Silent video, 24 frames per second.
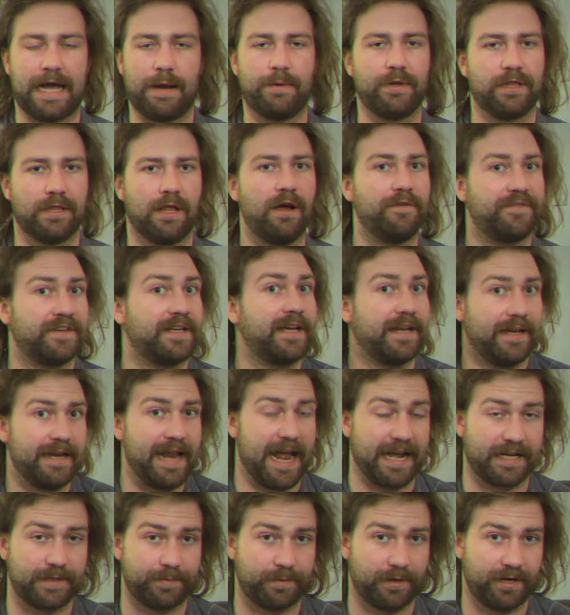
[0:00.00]
I would love to get an
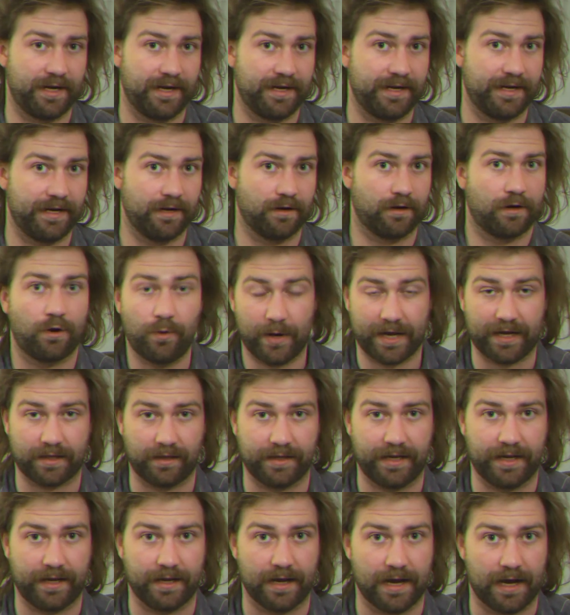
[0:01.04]
expert in here
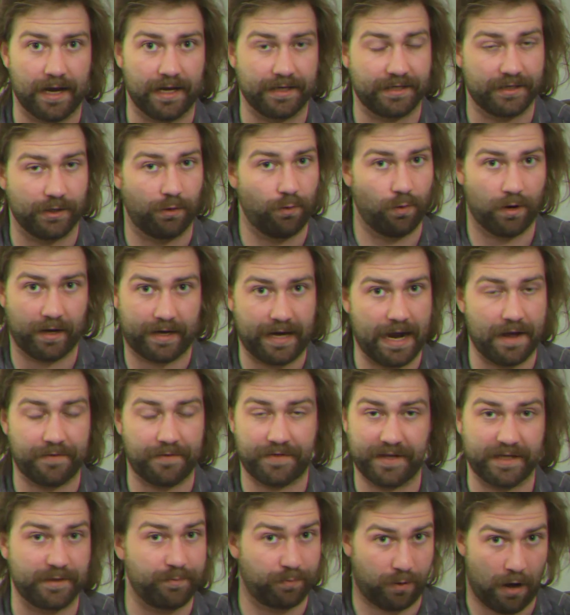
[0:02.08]
quickly uh, to work out
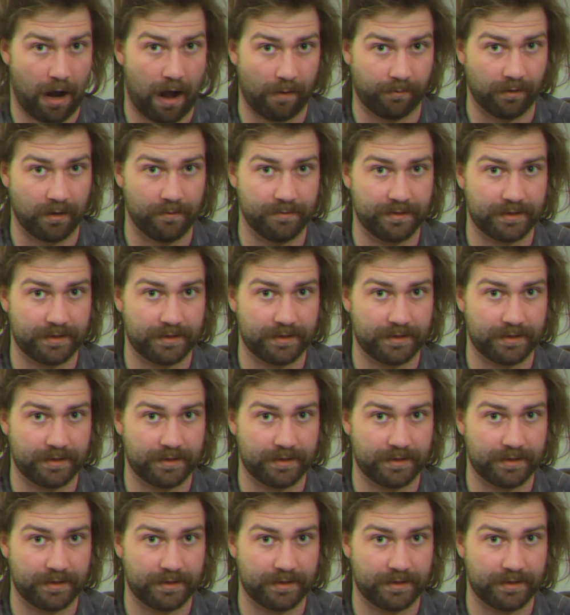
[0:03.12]
these problems.